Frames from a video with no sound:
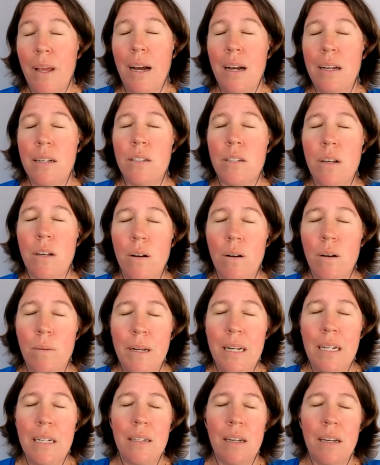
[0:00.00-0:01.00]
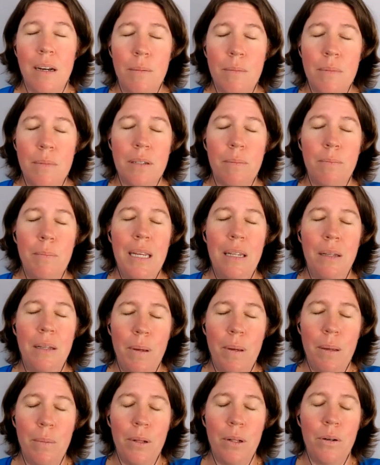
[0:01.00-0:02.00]
I so many times meet
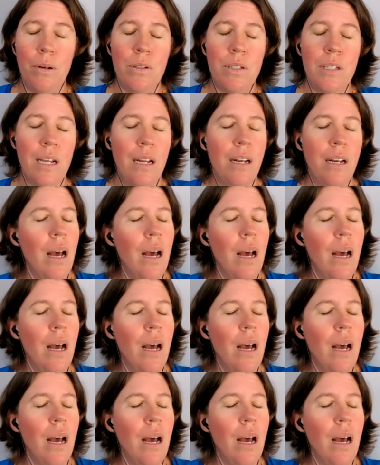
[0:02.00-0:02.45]
people who say,